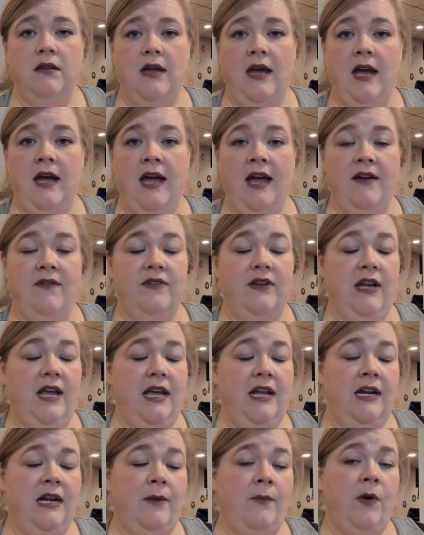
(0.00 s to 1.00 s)
I haven't
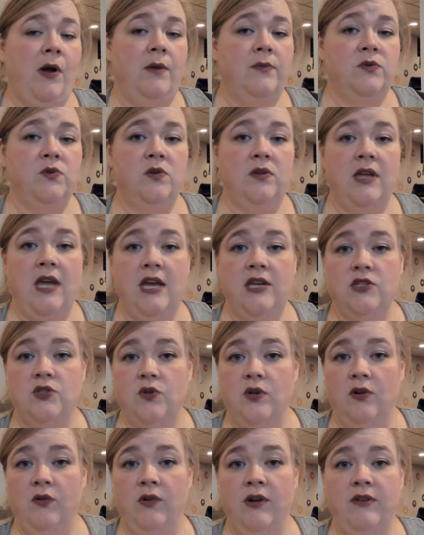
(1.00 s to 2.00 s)
had any problems with
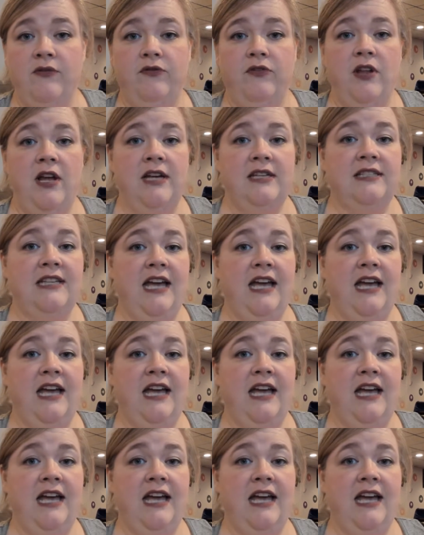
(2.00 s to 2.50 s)
gastric reflux.